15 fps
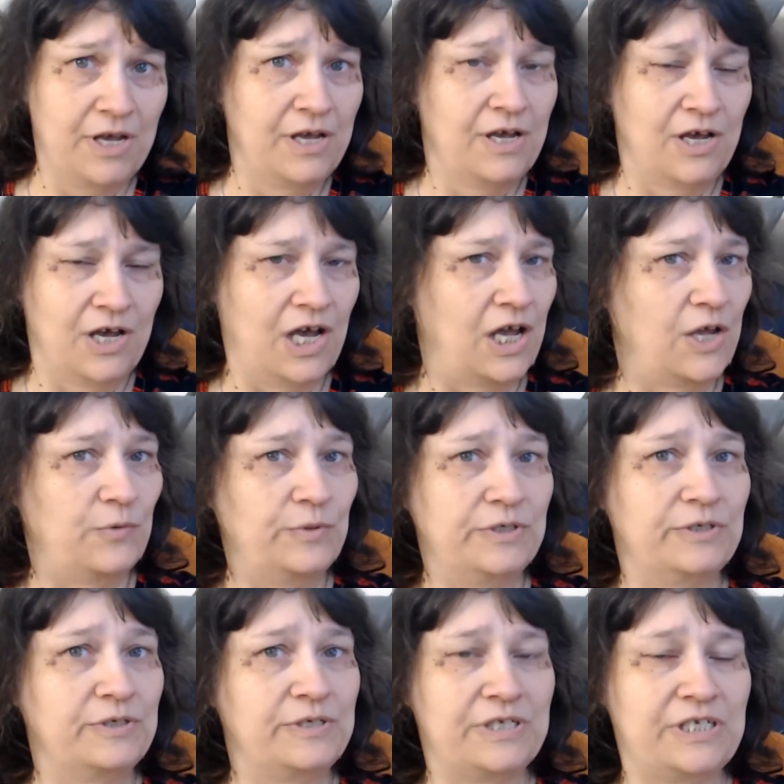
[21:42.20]
I
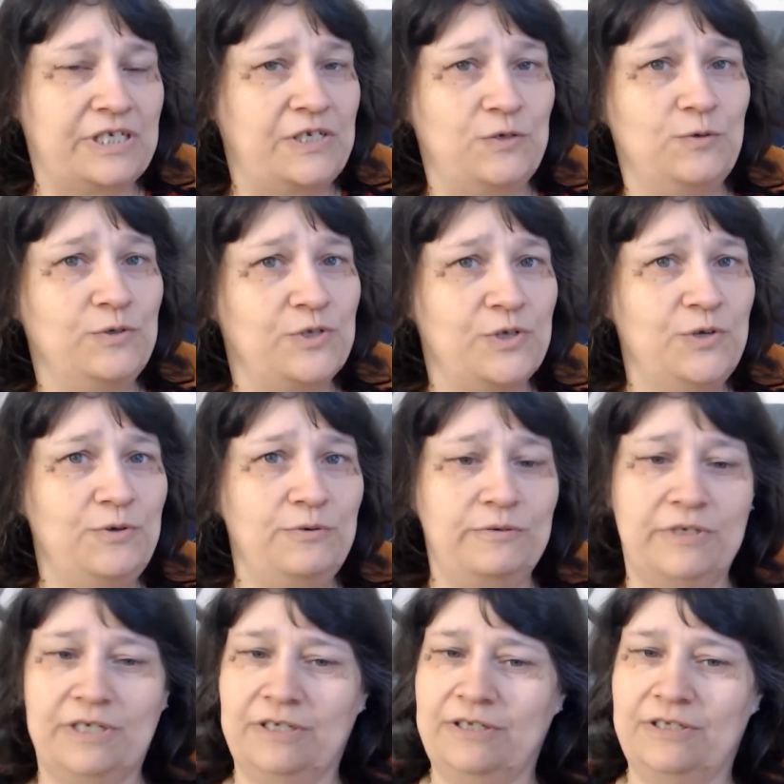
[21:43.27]
will see you
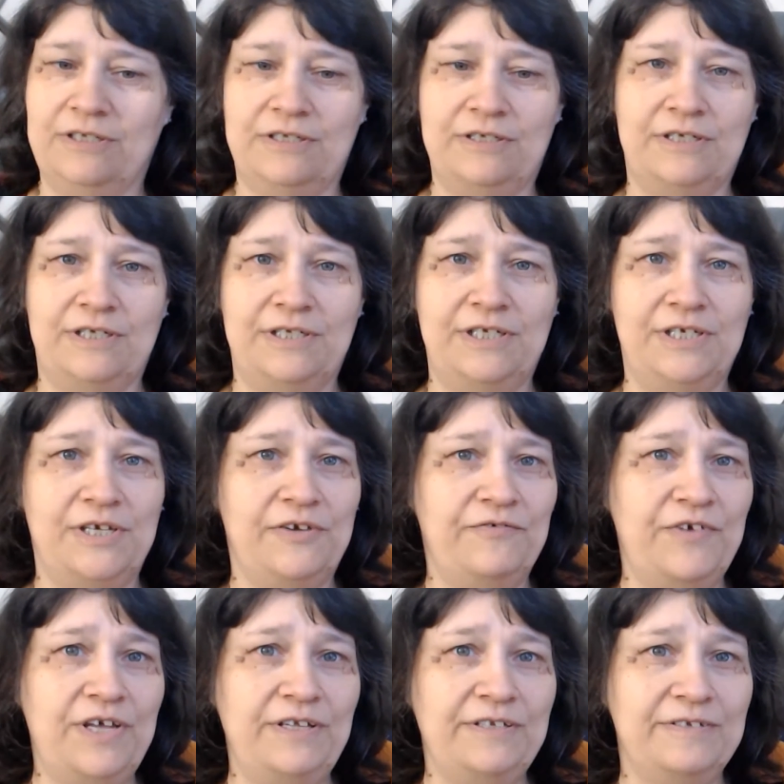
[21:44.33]
soon. TTFN.